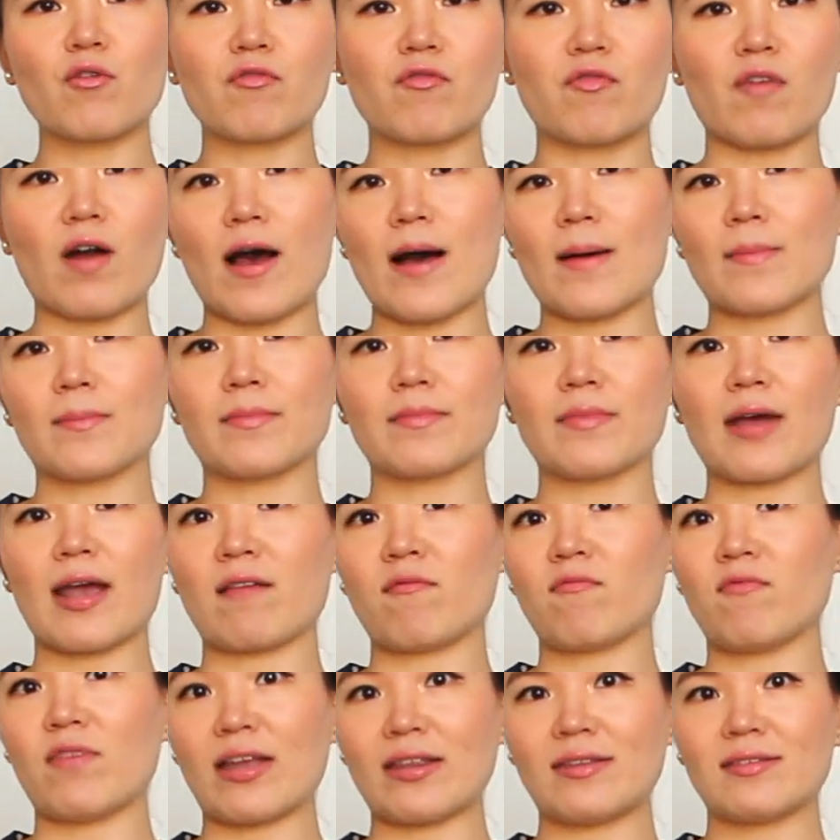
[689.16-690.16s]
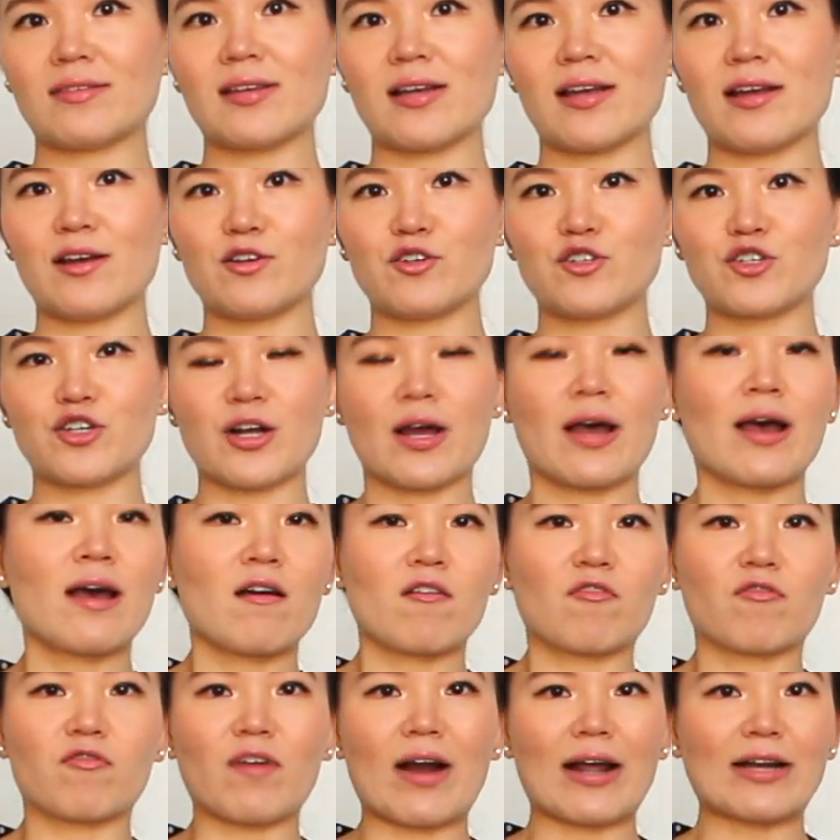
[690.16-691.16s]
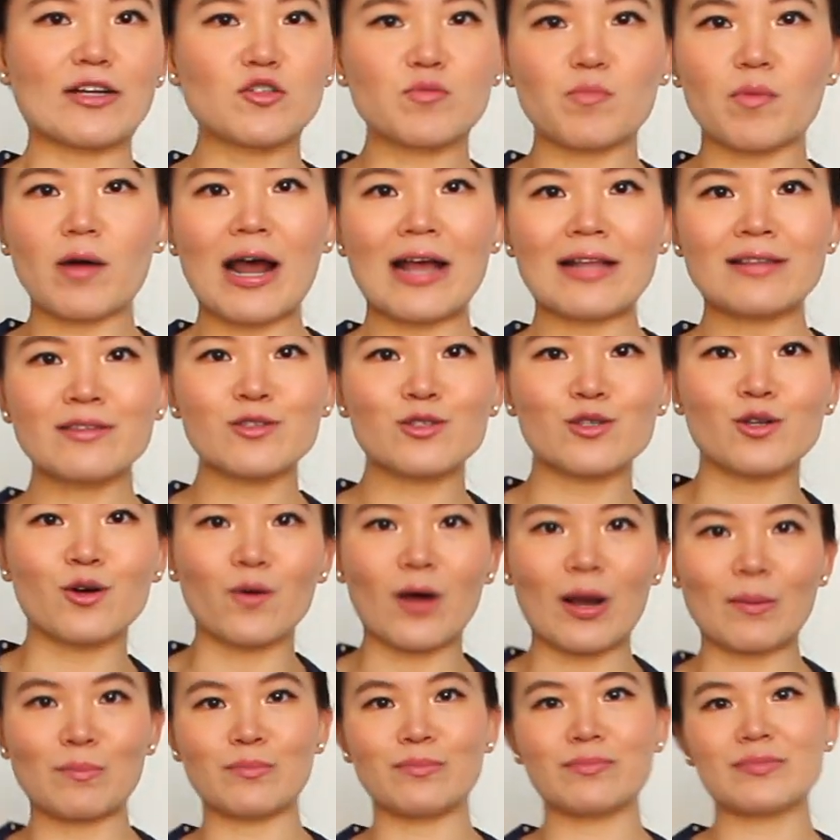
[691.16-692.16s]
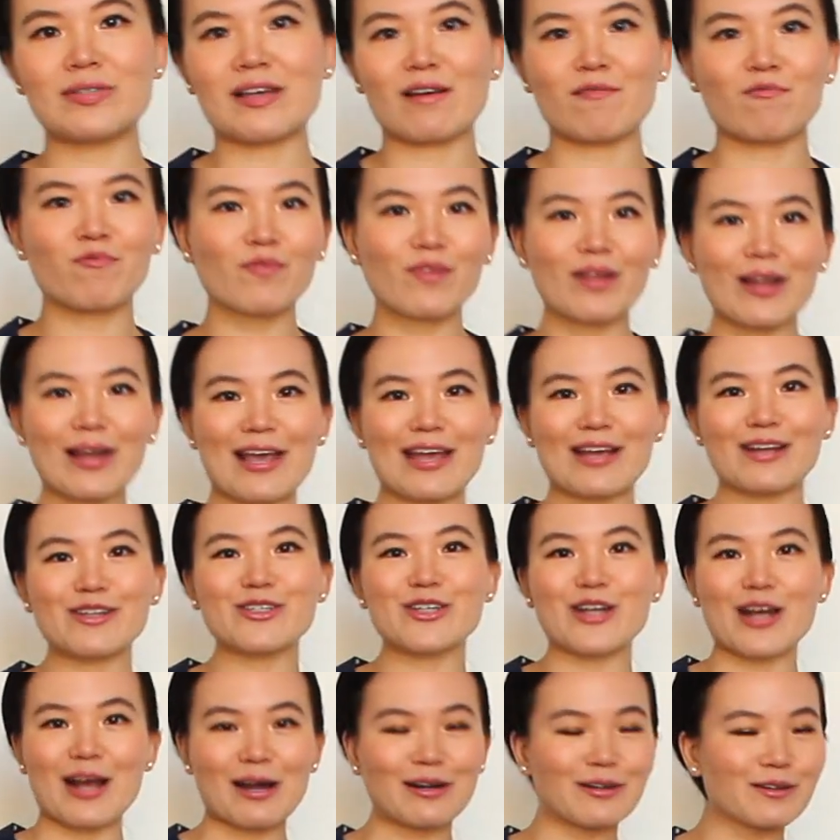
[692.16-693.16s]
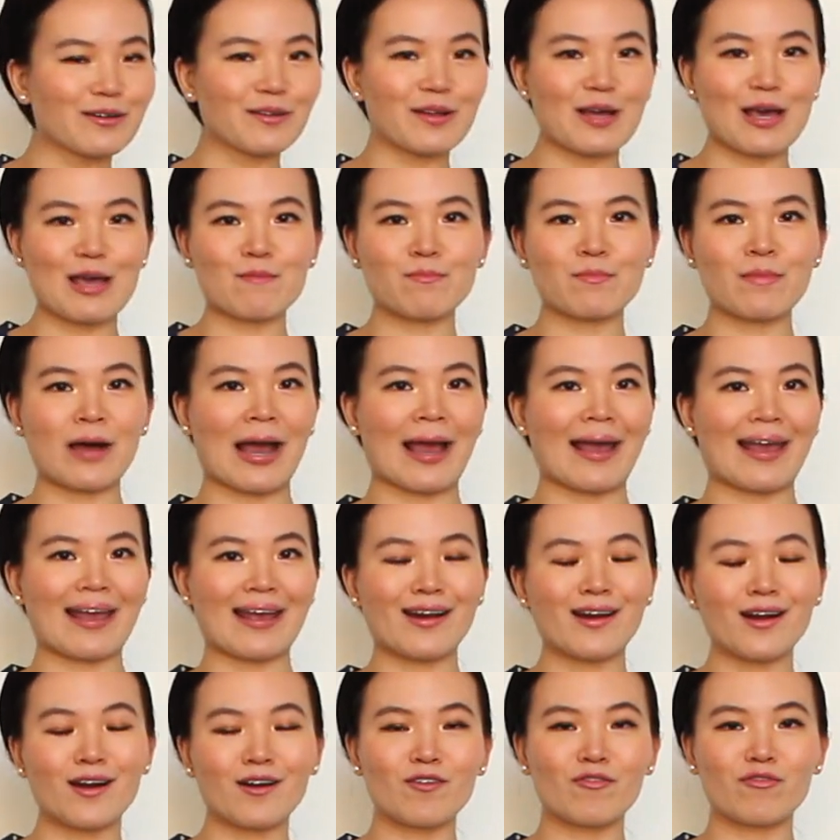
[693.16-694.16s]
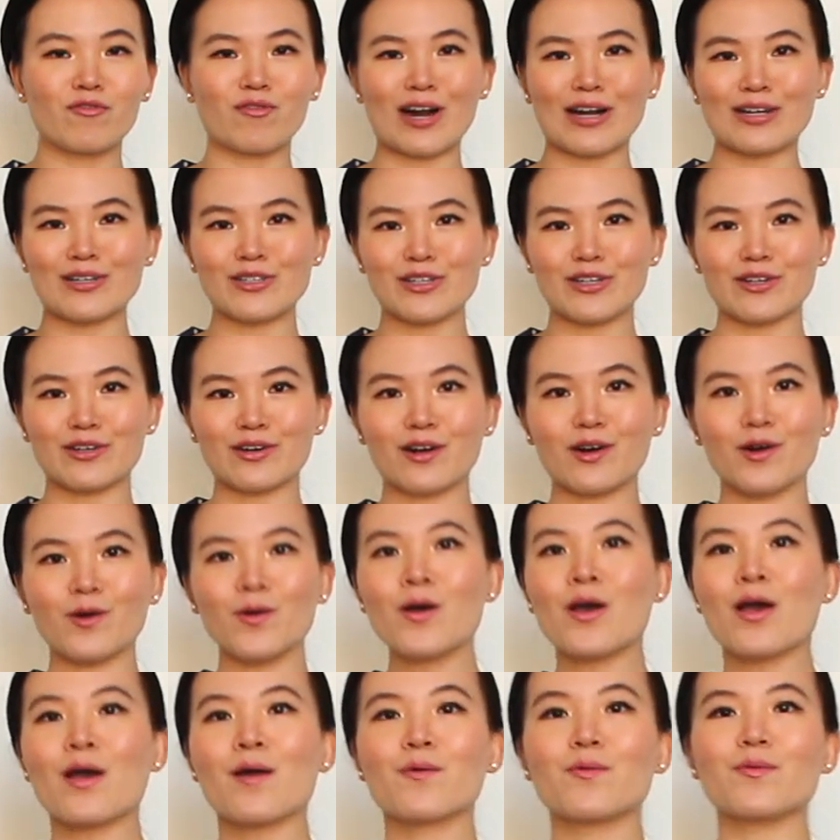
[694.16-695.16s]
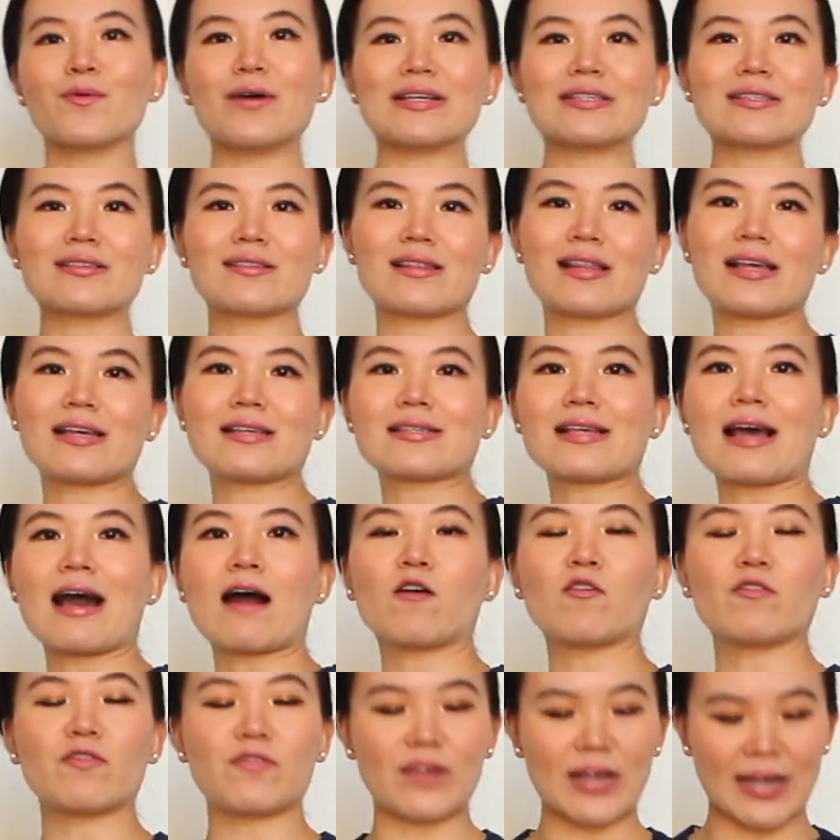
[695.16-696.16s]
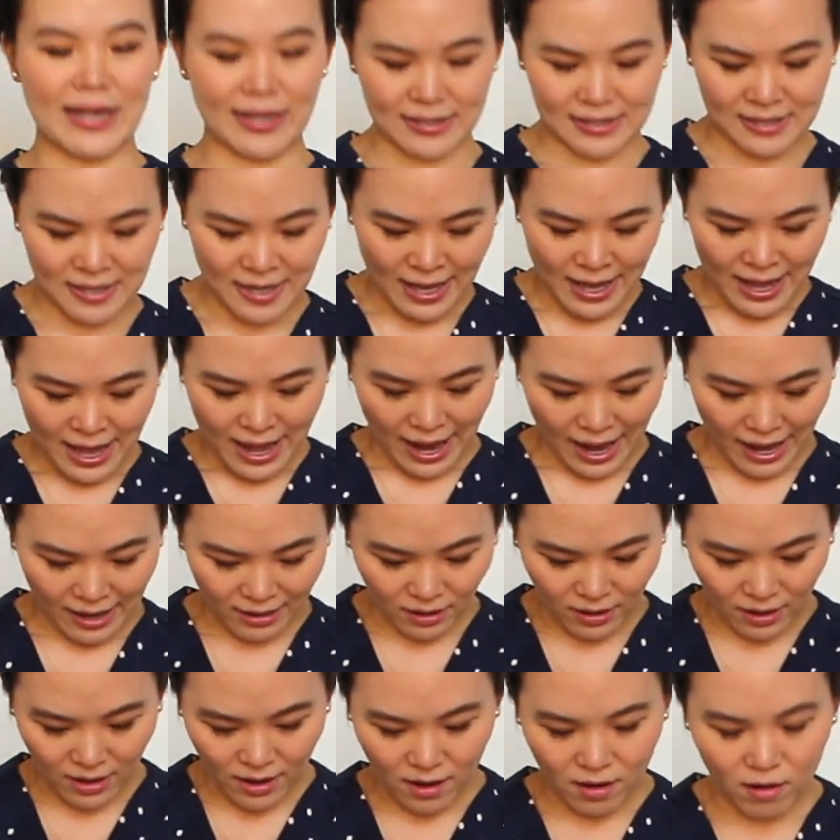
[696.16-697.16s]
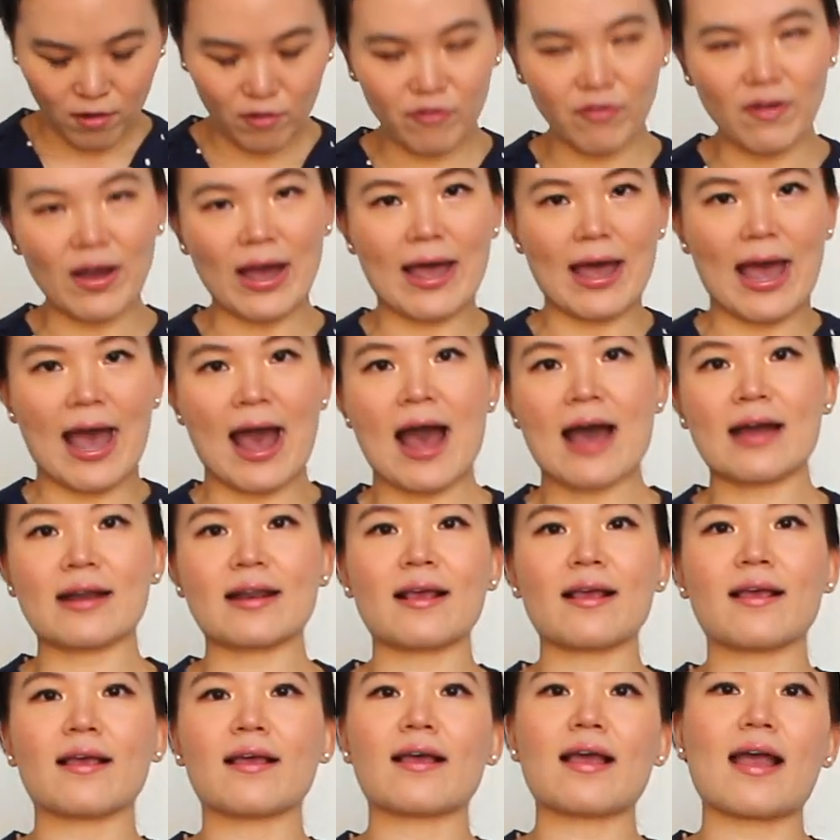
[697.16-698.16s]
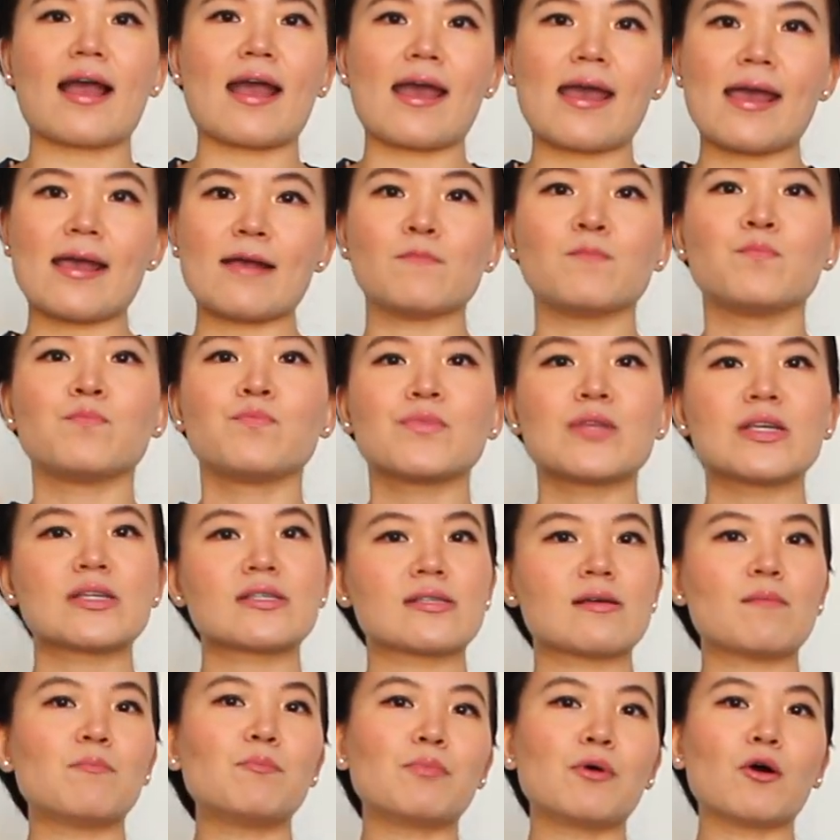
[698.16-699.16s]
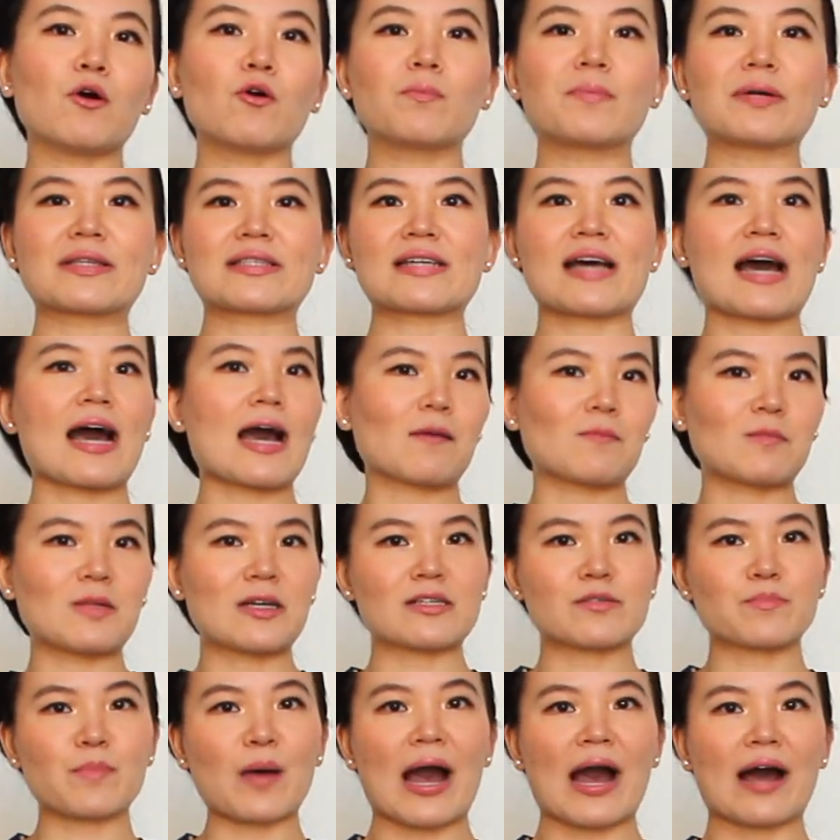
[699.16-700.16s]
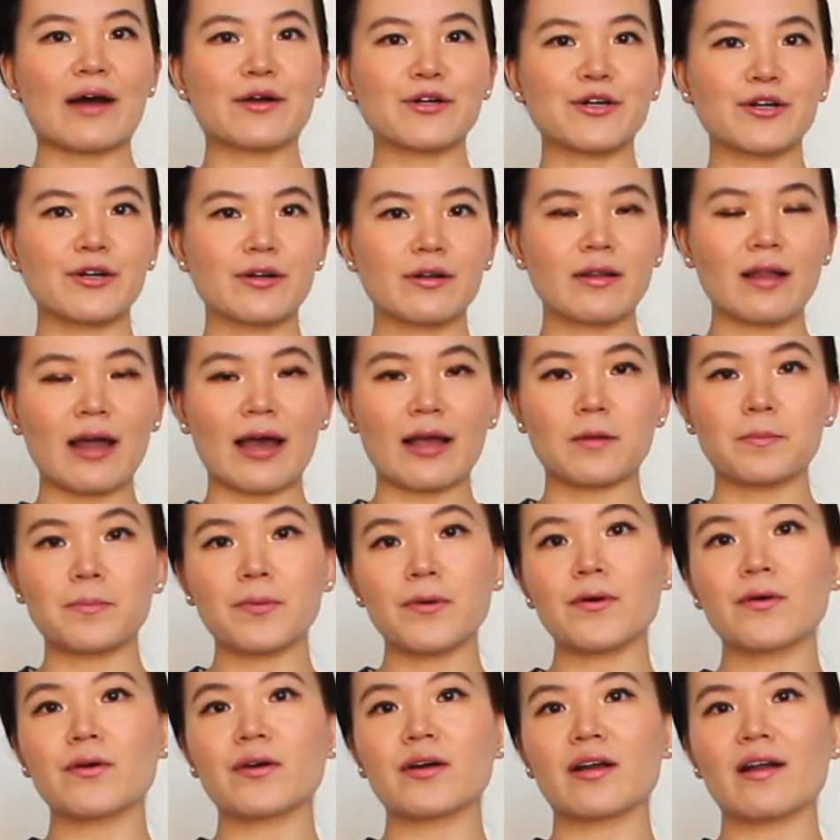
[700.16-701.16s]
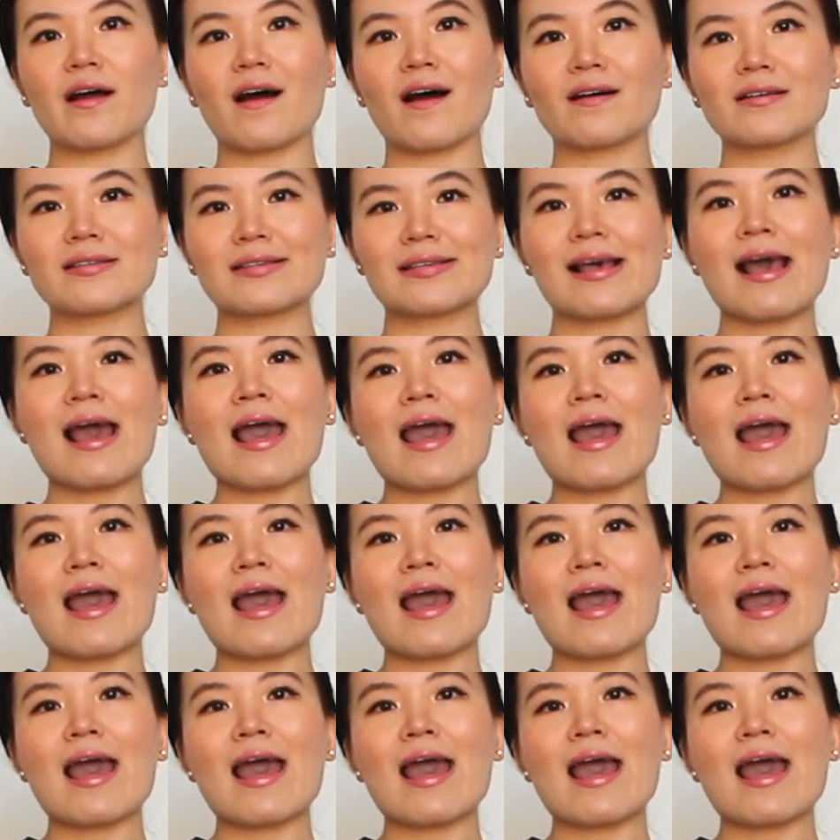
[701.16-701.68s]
from a vintage French brand, so I'm definitely channeling my inner French girl with this outfit. I love adding a simple but timeless pattern like polka dots